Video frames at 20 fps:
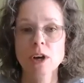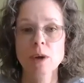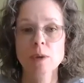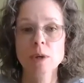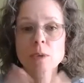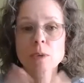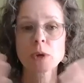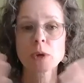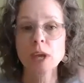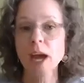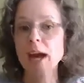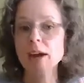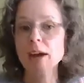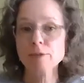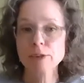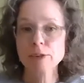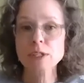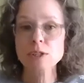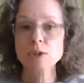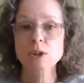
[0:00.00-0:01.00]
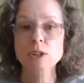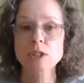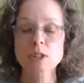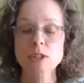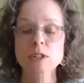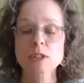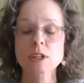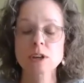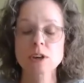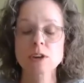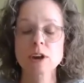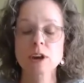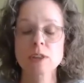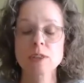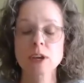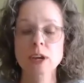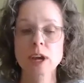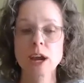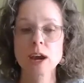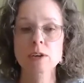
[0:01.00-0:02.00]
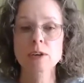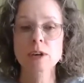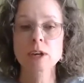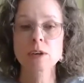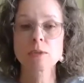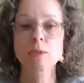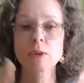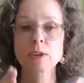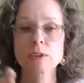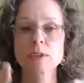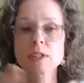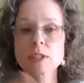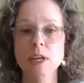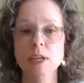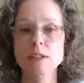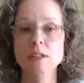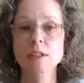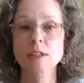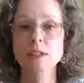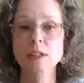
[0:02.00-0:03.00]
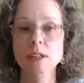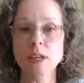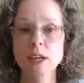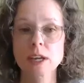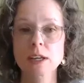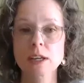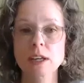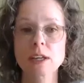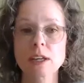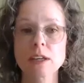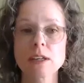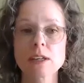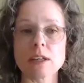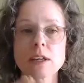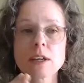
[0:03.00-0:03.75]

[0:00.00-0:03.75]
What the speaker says: I mean, we have resources here in the county with designated,